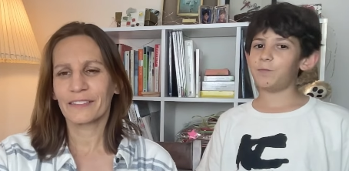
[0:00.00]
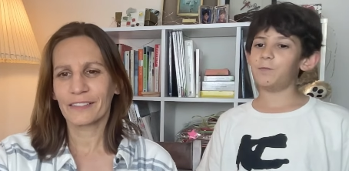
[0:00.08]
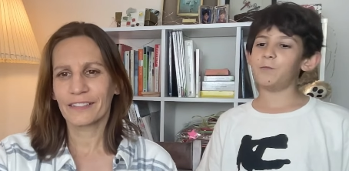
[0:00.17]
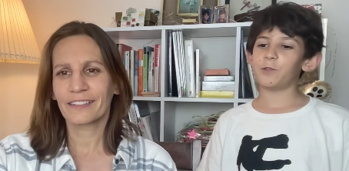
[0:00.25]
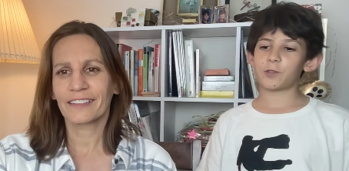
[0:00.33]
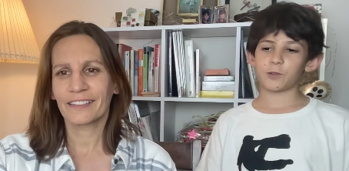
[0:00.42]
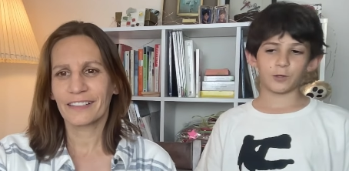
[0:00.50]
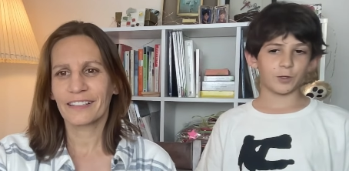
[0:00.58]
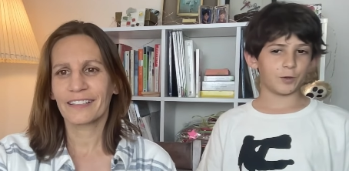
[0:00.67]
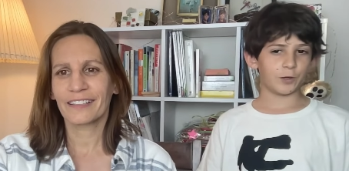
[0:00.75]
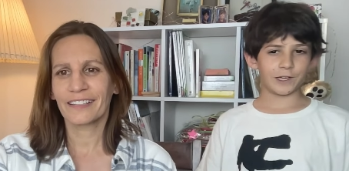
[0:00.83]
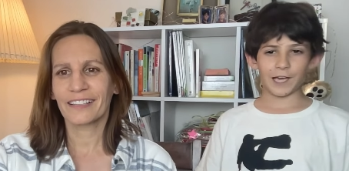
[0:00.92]

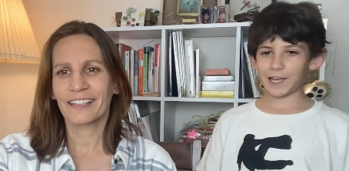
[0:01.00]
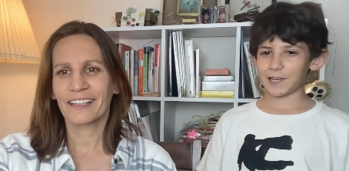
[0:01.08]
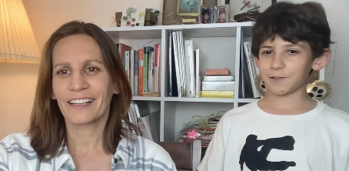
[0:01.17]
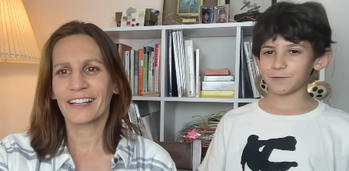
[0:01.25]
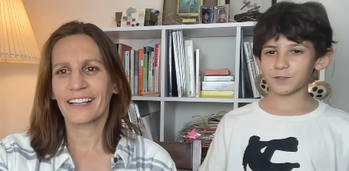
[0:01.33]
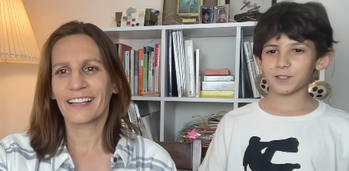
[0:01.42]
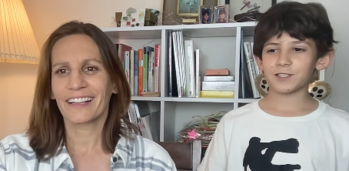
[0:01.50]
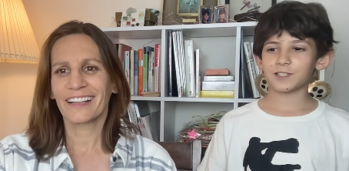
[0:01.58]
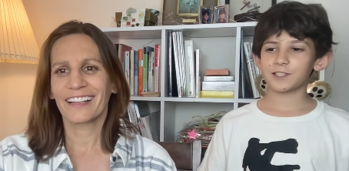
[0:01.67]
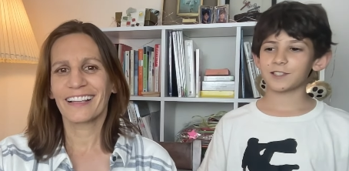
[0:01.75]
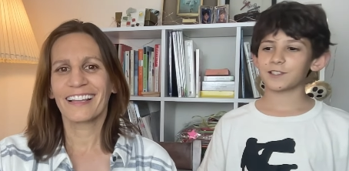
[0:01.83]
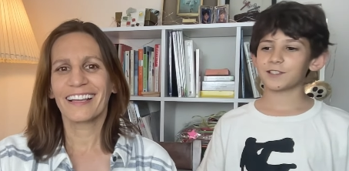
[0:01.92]
Speaker 1: through games.
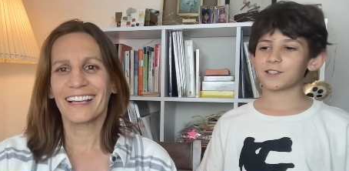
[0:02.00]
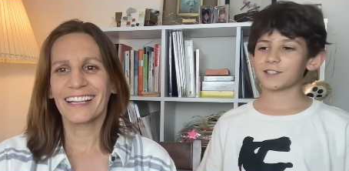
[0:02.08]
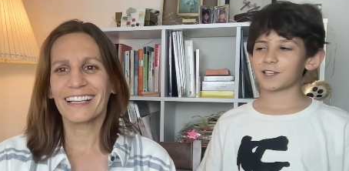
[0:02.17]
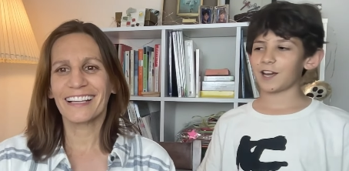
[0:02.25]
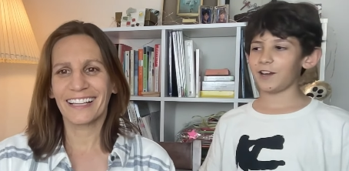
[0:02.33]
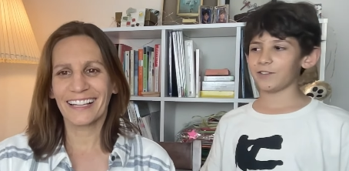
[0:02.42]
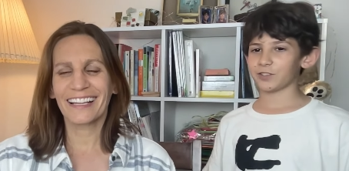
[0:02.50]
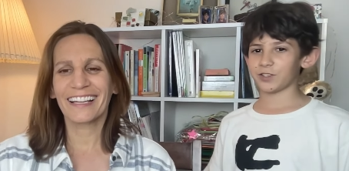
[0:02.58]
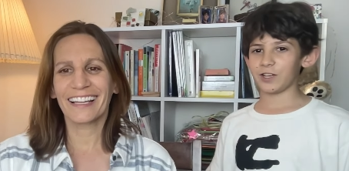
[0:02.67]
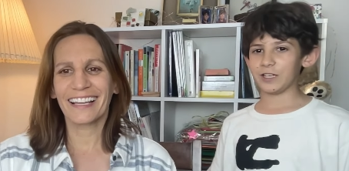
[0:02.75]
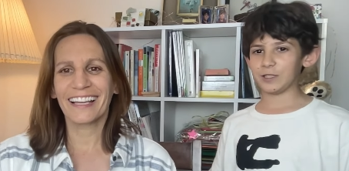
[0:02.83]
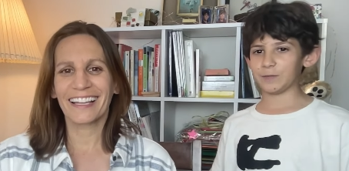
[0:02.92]
It's kind of
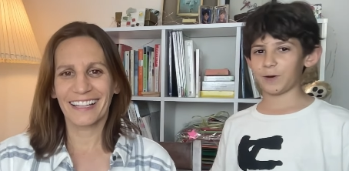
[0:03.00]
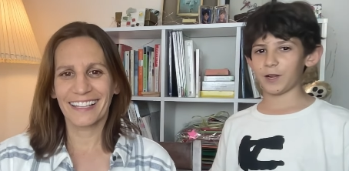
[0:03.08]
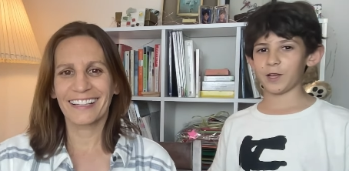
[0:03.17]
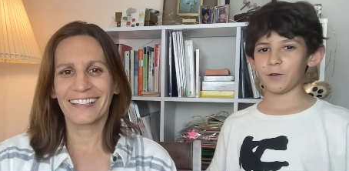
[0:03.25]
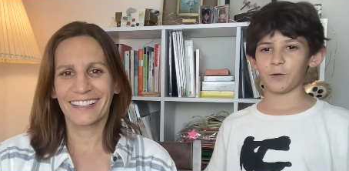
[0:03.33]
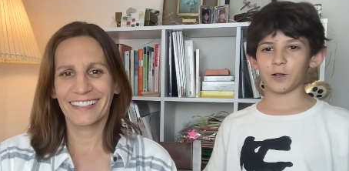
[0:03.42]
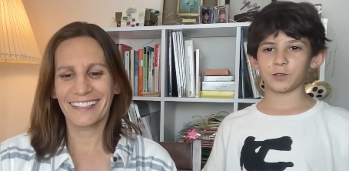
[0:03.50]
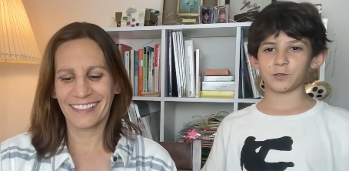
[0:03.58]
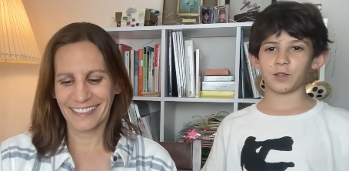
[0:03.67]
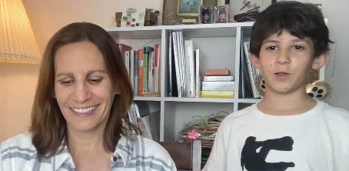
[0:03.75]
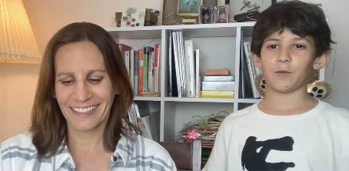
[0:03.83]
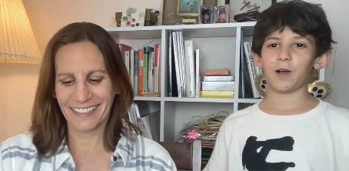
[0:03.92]
strange, but it works
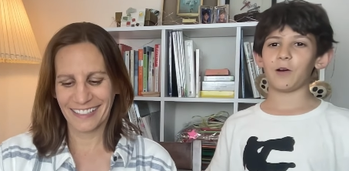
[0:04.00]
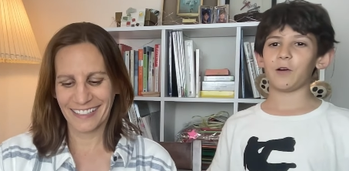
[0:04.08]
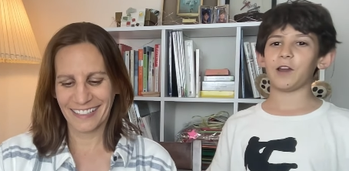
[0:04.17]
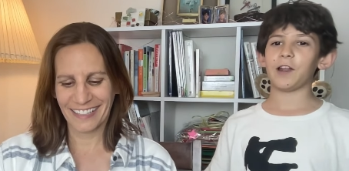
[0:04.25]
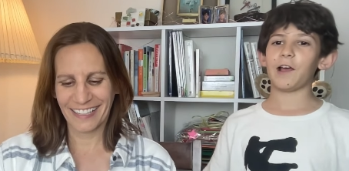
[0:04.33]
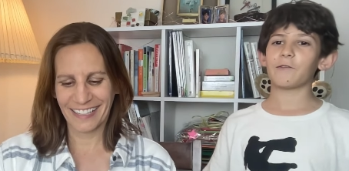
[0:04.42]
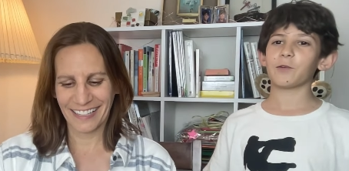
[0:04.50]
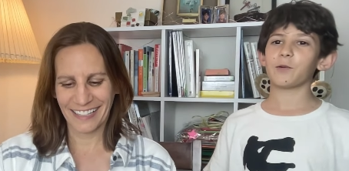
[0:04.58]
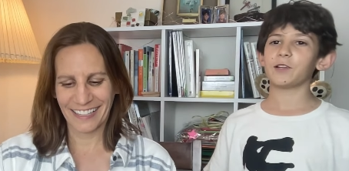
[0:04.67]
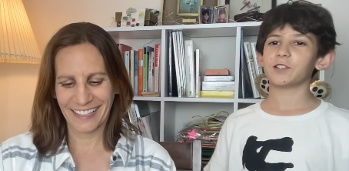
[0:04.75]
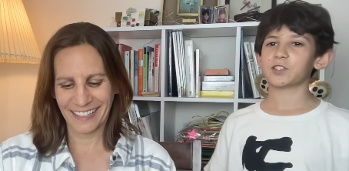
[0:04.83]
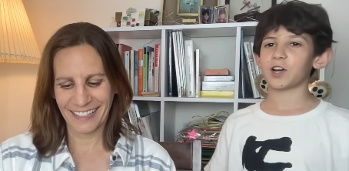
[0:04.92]
really well, and
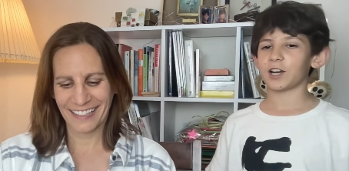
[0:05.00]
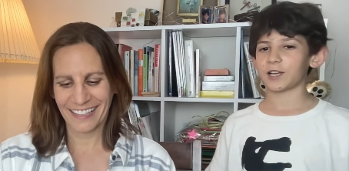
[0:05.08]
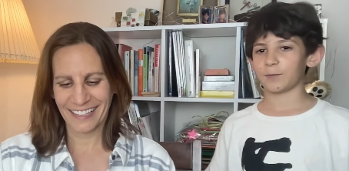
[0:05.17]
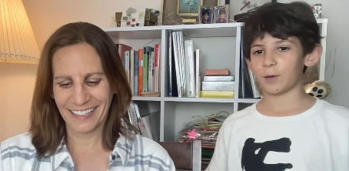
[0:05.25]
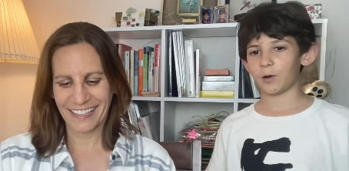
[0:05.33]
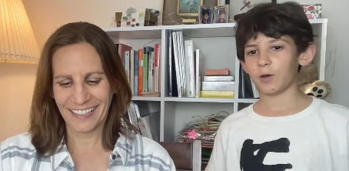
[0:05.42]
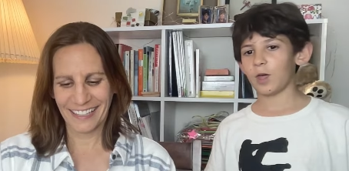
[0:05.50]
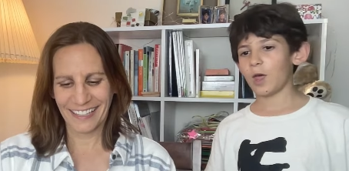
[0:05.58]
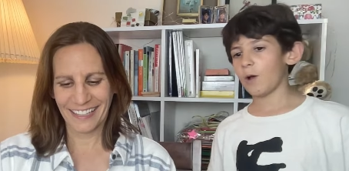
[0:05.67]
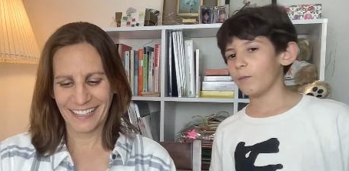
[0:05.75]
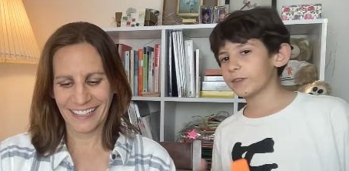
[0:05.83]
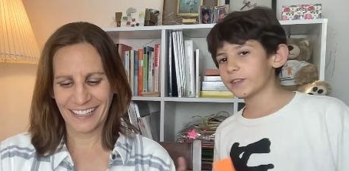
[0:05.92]
everyone's talking about
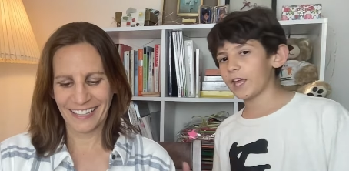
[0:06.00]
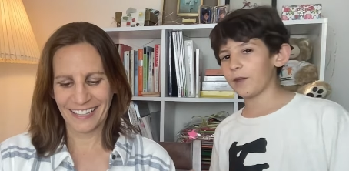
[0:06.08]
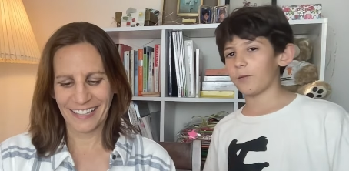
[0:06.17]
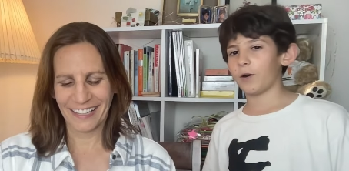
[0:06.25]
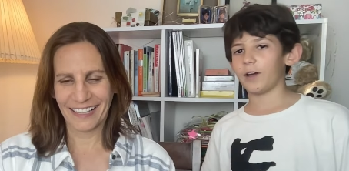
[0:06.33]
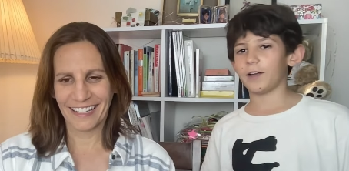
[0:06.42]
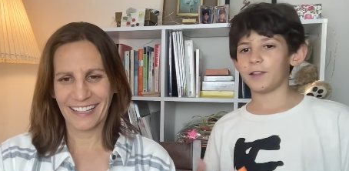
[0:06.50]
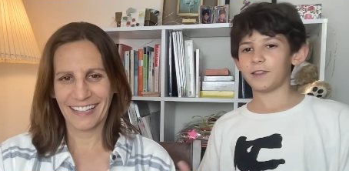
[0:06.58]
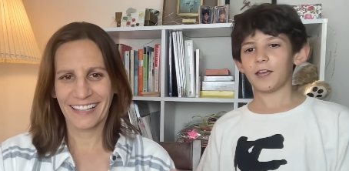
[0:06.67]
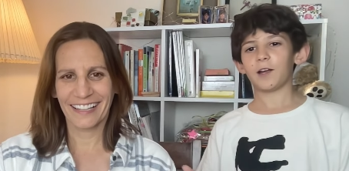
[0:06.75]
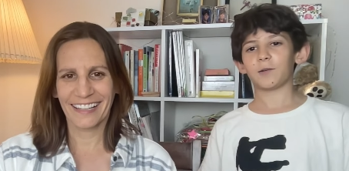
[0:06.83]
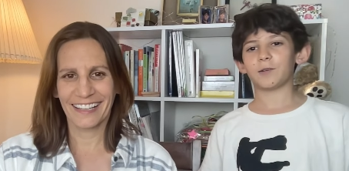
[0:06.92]
what they want and
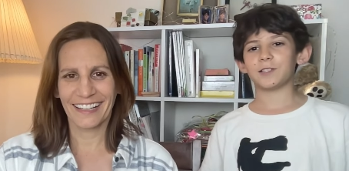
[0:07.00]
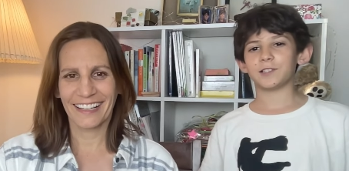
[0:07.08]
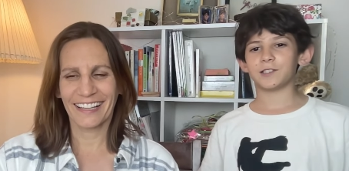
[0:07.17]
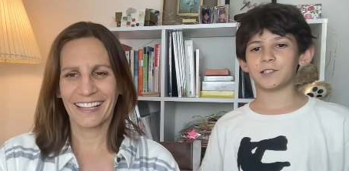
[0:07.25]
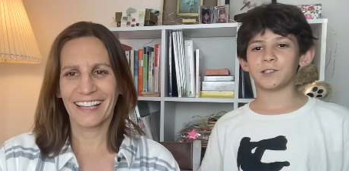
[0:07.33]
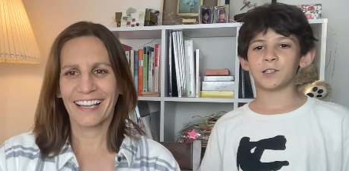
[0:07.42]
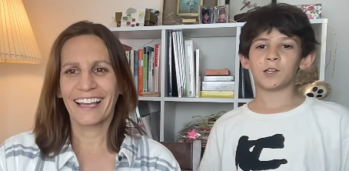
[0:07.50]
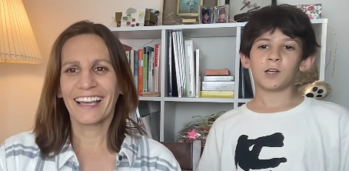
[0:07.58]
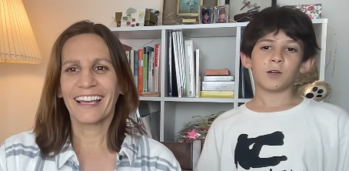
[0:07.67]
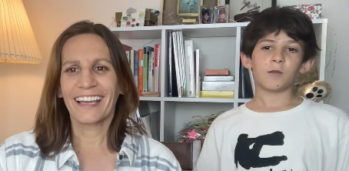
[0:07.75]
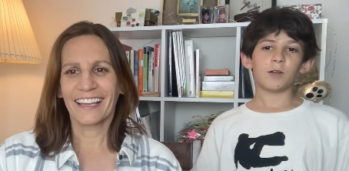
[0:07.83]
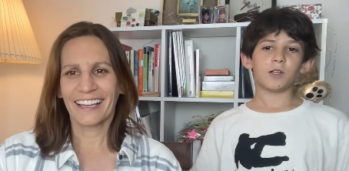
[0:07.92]
their reasons
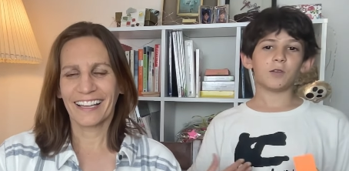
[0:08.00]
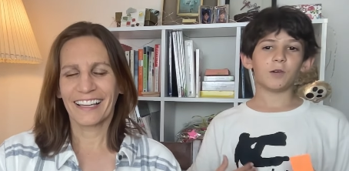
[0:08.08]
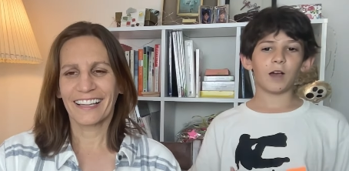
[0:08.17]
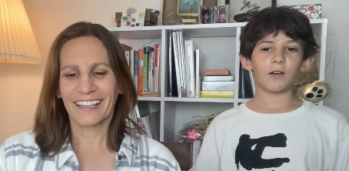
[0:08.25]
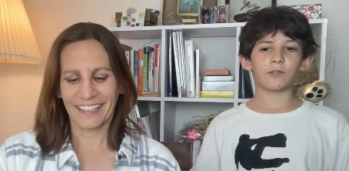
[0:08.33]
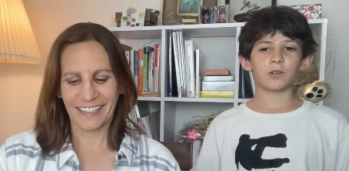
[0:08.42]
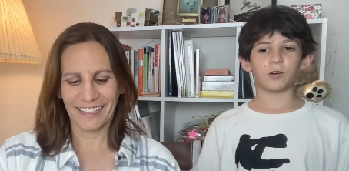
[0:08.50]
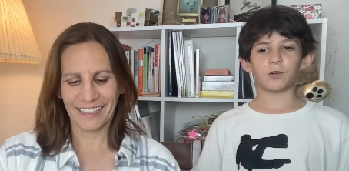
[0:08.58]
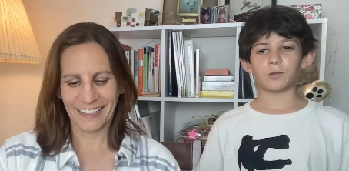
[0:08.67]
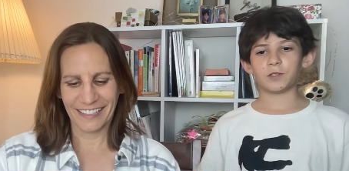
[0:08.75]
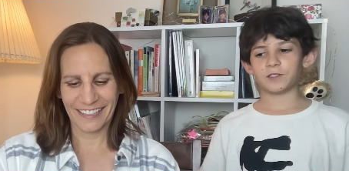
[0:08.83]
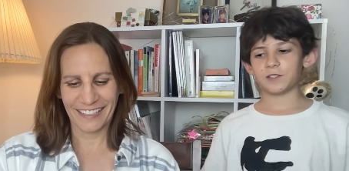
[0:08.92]
when you have your own
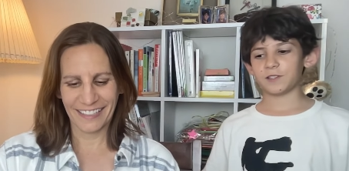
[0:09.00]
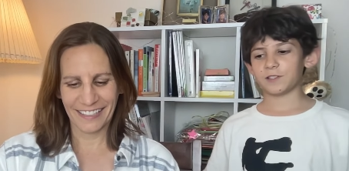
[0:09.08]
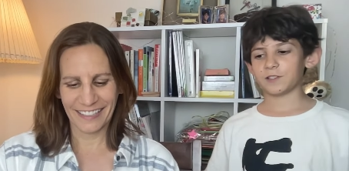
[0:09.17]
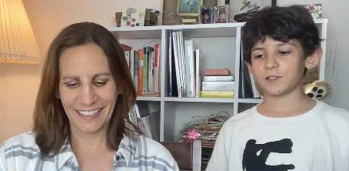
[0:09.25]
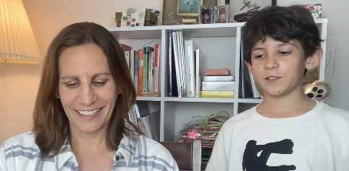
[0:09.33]
reasons.